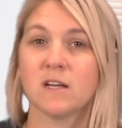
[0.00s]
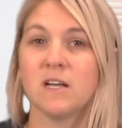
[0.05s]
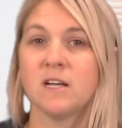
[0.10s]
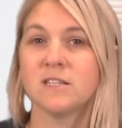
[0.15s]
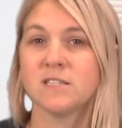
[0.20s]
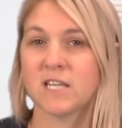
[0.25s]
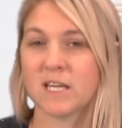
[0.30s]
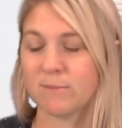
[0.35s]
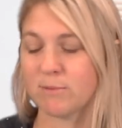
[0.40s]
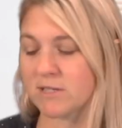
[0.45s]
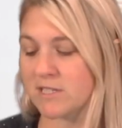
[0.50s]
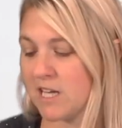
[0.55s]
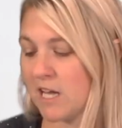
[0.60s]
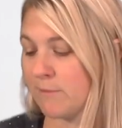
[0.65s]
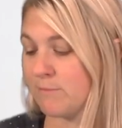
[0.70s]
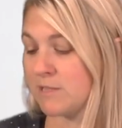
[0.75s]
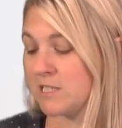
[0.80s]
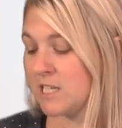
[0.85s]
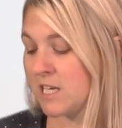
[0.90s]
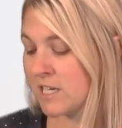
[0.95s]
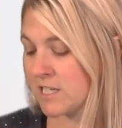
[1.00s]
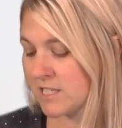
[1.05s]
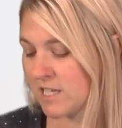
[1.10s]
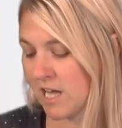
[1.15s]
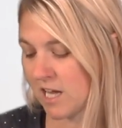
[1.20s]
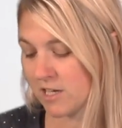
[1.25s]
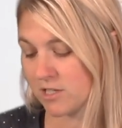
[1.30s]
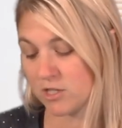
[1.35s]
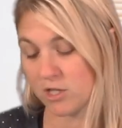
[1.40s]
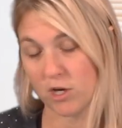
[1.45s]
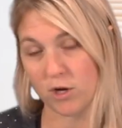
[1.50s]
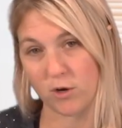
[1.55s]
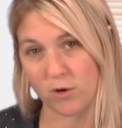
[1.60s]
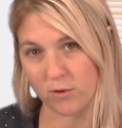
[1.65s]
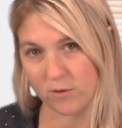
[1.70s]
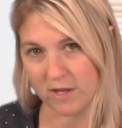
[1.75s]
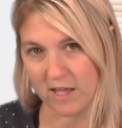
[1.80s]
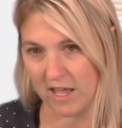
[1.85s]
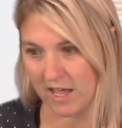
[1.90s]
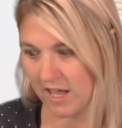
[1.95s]

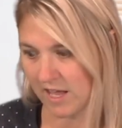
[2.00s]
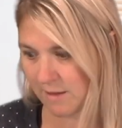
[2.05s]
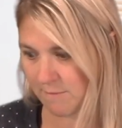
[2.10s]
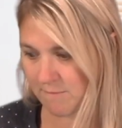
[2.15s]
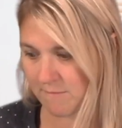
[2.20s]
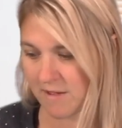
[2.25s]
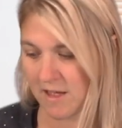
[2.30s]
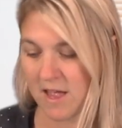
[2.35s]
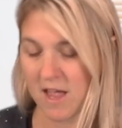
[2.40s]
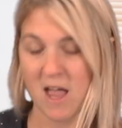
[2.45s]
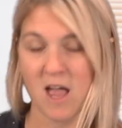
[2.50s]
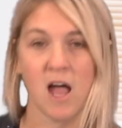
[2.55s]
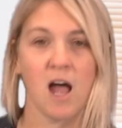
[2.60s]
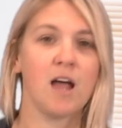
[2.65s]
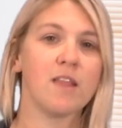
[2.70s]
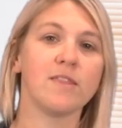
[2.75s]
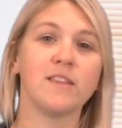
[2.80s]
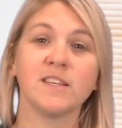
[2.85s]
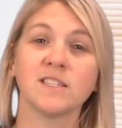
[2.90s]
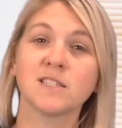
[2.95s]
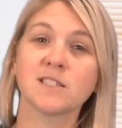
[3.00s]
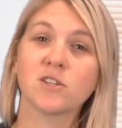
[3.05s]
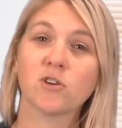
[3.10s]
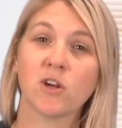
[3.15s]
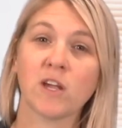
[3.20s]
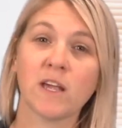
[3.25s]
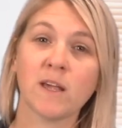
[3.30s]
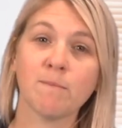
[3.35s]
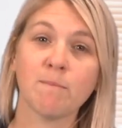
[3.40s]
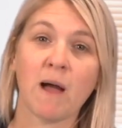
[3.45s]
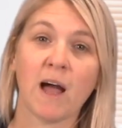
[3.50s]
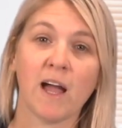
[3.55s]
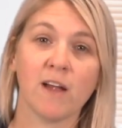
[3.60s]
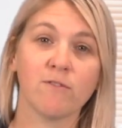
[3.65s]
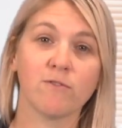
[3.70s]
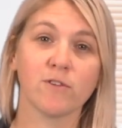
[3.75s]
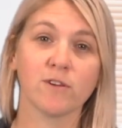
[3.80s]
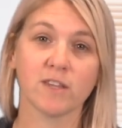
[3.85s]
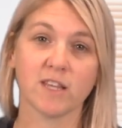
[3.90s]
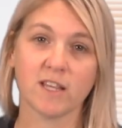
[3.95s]
Tic-Tac-Toe game. This game I
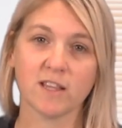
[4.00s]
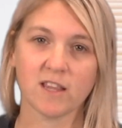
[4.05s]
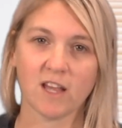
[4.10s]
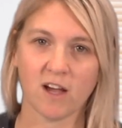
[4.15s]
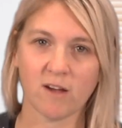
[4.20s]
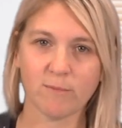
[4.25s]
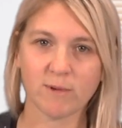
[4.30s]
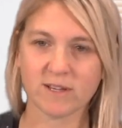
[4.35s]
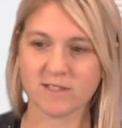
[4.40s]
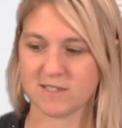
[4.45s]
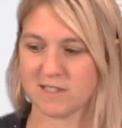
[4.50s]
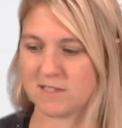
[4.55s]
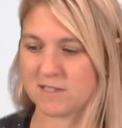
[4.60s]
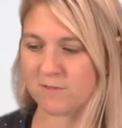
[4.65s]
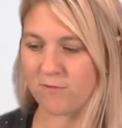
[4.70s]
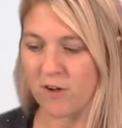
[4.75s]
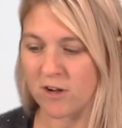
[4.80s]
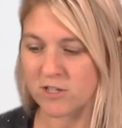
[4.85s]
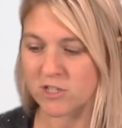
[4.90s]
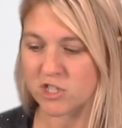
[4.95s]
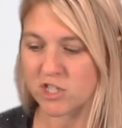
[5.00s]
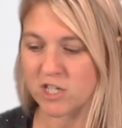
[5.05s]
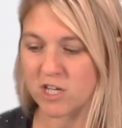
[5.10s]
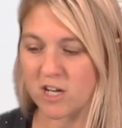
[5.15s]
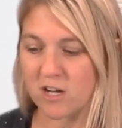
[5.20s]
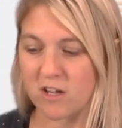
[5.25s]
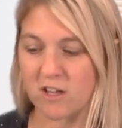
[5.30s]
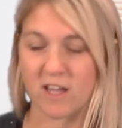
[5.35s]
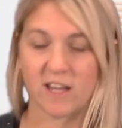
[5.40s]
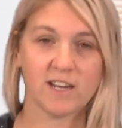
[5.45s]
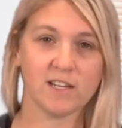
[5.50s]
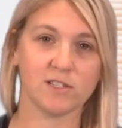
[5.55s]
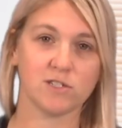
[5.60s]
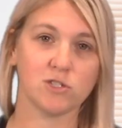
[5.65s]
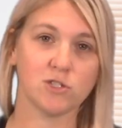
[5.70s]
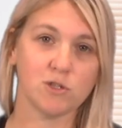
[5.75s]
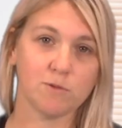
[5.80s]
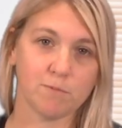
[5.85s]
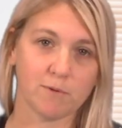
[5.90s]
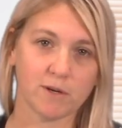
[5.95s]
really love because it's functional and it's
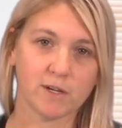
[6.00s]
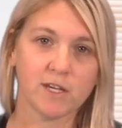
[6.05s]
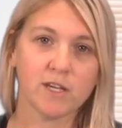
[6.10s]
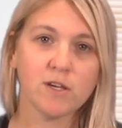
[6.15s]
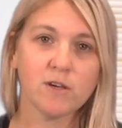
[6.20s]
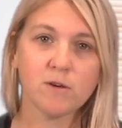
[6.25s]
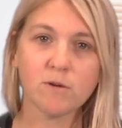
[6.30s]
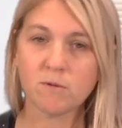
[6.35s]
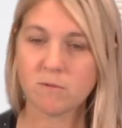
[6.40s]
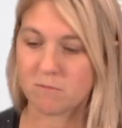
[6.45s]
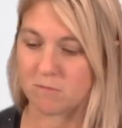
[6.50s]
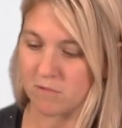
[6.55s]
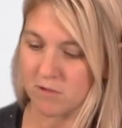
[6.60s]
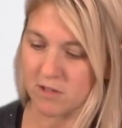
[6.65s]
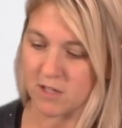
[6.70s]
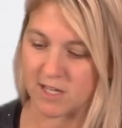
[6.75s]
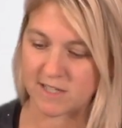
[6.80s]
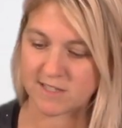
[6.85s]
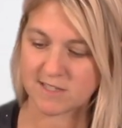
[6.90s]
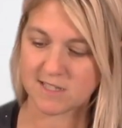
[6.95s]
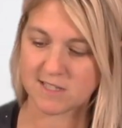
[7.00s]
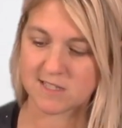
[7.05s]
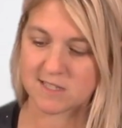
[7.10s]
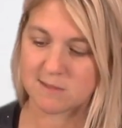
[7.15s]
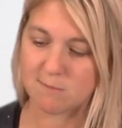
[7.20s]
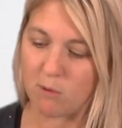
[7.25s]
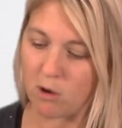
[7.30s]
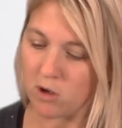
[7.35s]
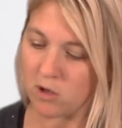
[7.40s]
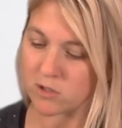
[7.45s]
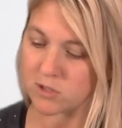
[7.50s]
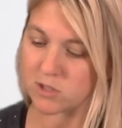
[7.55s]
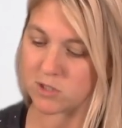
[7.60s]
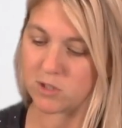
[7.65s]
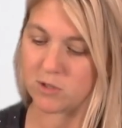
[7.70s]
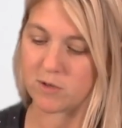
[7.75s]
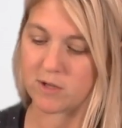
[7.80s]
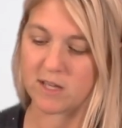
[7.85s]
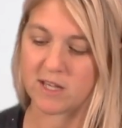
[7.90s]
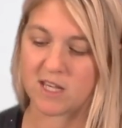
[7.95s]
super cute, nice and small, so you
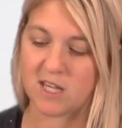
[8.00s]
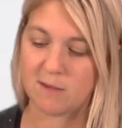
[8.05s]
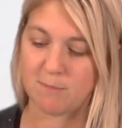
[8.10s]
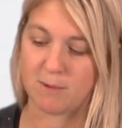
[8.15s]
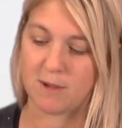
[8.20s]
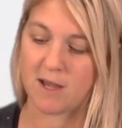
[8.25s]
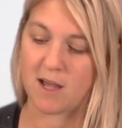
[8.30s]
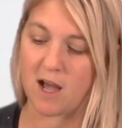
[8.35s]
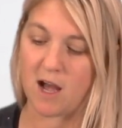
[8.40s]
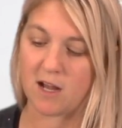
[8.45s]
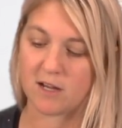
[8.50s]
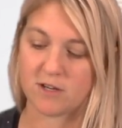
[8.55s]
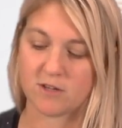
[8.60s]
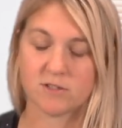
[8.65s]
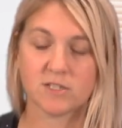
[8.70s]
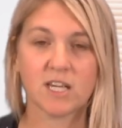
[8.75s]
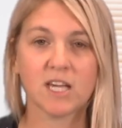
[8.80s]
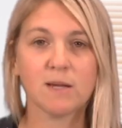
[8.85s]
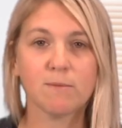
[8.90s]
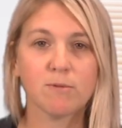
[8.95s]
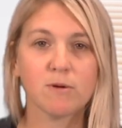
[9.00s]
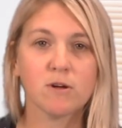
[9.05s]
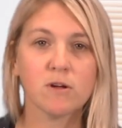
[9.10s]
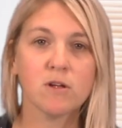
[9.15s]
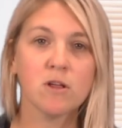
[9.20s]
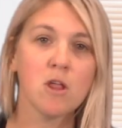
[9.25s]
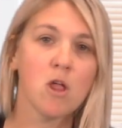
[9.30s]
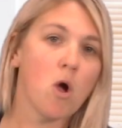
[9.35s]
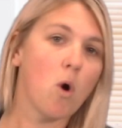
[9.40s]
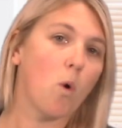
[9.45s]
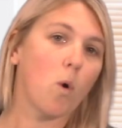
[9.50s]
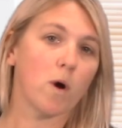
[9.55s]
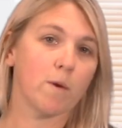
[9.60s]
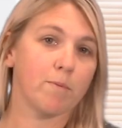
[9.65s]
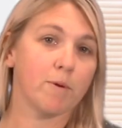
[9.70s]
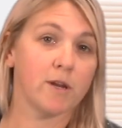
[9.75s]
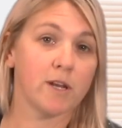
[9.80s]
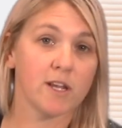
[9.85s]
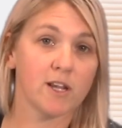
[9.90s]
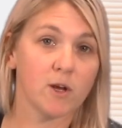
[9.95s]
can keep it on your table or
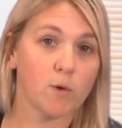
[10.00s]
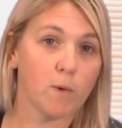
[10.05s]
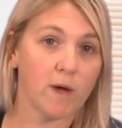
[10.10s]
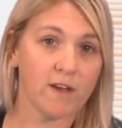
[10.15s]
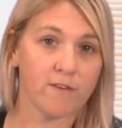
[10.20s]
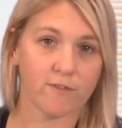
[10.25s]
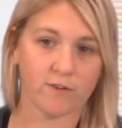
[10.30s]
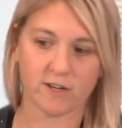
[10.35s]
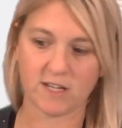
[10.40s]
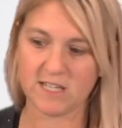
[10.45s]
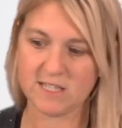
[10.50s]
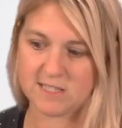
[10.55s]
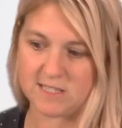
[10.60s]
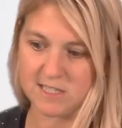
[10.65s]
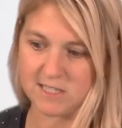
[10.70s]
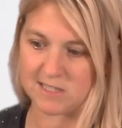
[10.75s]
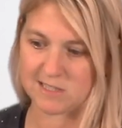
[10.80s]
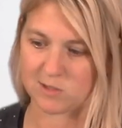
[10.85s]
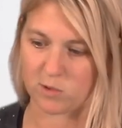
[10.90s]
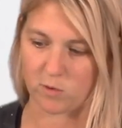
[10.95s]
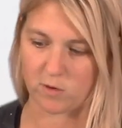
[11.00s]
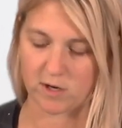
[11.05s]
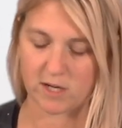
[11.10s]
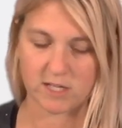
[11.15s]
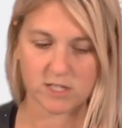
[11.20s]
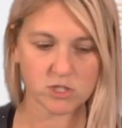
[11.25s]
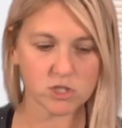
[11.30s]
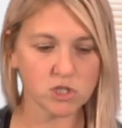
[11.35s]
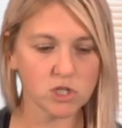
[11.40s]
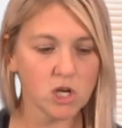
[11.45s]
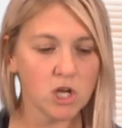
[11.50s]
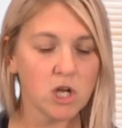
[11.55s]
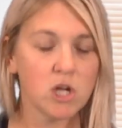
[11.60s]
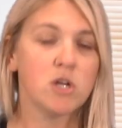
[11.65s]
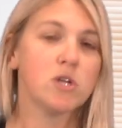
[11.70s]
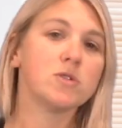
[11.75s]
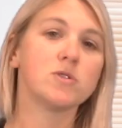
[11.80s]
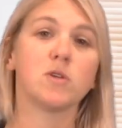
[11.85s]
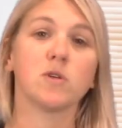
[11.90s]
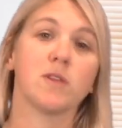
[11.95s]
put it away for easy storage.
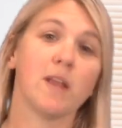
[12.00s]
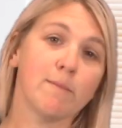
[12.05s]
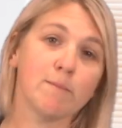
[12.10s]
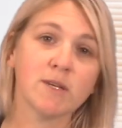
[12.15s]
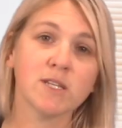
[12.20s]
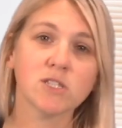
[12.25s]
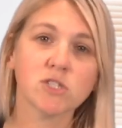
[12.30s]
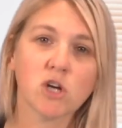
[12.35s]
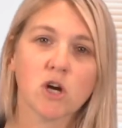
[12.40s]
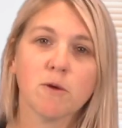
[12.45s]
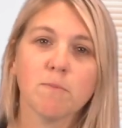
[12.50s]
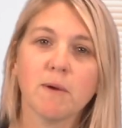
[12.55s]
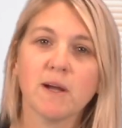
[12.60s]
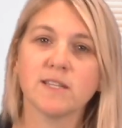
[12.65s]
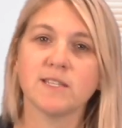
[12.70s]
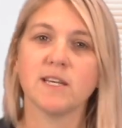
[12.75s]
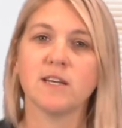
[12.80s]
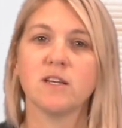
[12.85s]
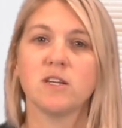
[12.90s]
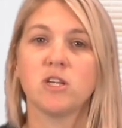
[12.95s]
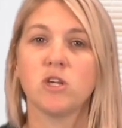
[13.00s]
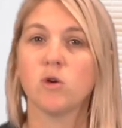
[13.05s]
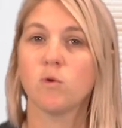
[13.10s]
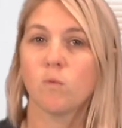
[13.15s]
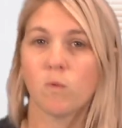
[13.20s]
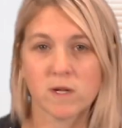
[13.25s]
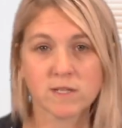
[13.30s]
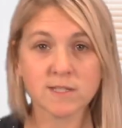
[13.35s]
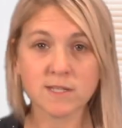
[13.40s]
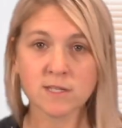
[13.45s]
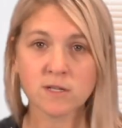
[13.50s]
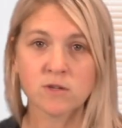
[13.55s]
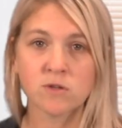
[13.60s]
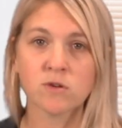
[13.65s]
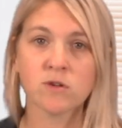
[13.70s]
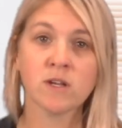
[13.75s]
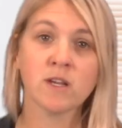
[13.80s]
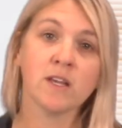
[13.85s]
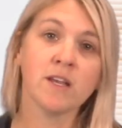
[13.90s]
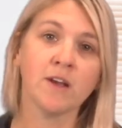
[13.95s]
So let me start by telling you what's
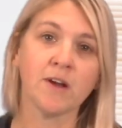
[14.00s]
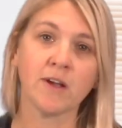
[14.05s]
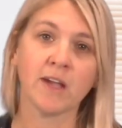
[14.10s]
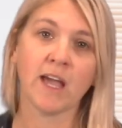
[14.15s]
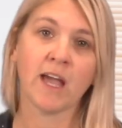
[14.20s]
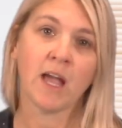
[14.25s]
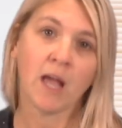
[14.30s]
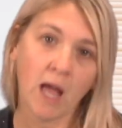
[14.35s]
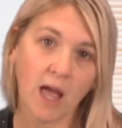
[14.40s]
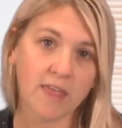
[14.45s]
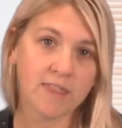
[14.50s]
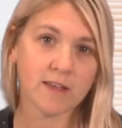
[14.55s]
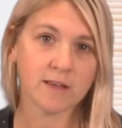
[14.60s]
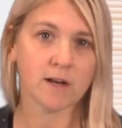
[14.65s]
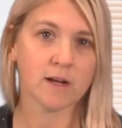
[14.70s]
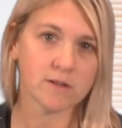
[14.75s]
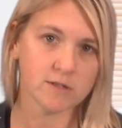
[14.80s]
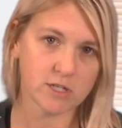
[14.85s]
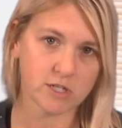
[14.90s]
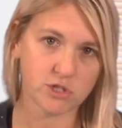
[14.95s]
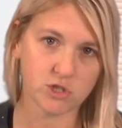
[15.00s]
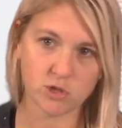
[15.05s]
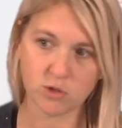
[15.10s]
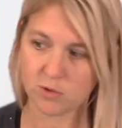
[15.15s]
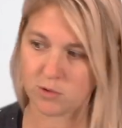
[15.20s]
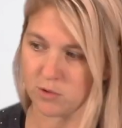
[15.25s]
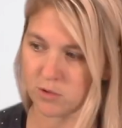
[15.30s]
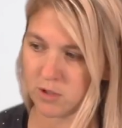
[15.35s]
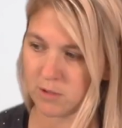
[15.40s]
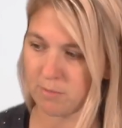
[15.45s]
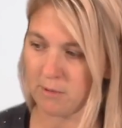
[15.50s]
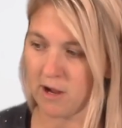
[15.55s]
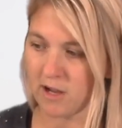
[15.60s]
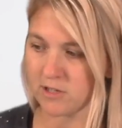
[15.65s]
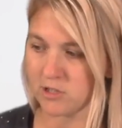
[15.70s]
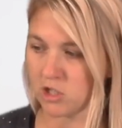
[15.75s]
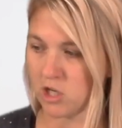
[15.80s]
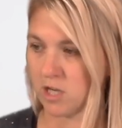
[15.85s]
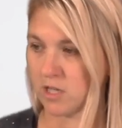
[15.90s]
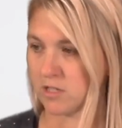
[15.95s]
included in your kit, and then I'll lead you through the
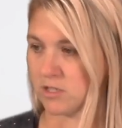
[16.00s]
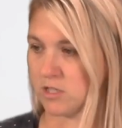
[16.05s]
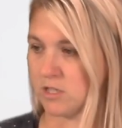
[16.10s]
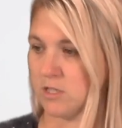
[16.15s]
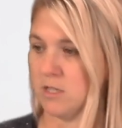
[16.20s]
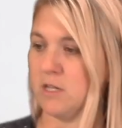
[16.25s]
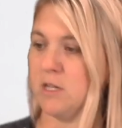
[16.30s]
project.